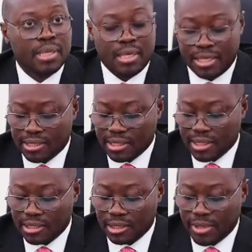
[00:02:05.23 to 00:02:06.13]
Ladies and
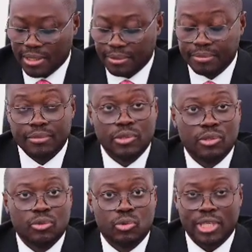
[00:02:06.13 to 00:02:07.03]
gentlemen,
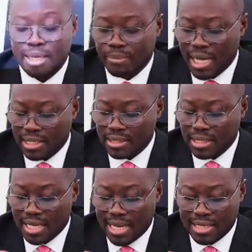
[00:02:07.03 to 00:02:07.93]
today marks
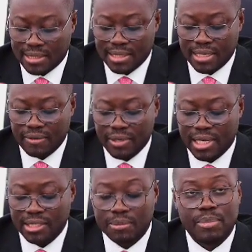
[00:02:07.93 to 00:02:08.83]
a
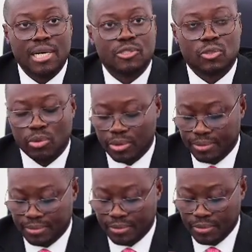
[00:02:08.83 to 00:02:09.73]
significant milestone
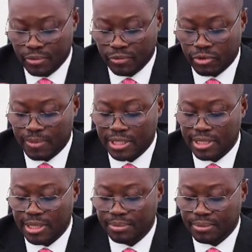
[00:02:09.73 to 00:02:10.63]
from the
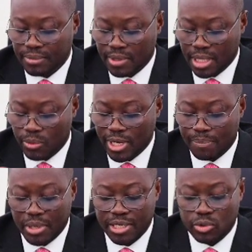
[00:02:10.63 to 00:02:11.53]
team, and we are
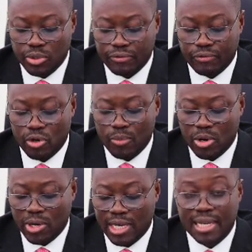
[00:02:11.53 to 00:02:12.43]
pleased to inform
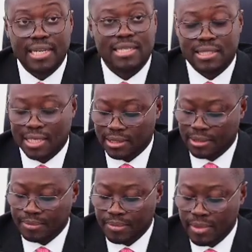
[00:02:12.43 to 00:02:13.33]
all Ghanaians that
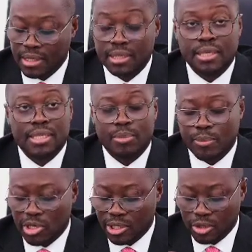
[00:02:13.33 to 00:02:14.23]
the
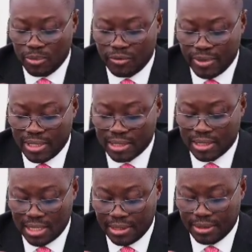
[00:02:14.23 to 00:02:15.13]
Memorandum of
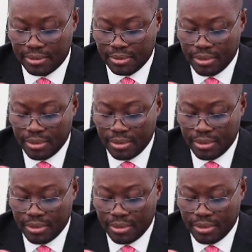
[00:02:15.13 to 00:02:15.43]
Understanding,